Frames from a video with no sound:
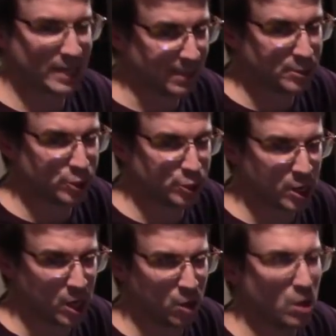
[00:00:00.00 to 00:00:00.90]

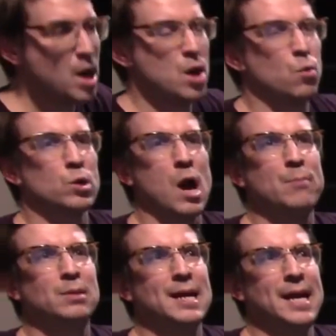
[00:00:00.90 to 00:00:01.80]
MTGO. We're
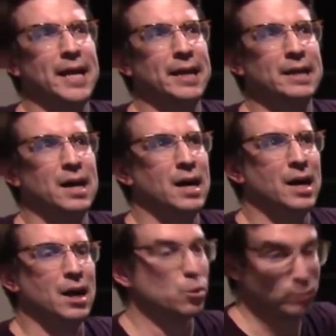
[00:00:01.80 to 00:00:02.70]
not playing
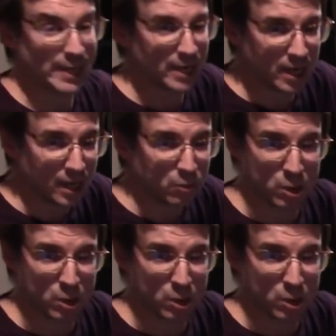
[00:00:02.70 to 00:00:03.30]
Arena.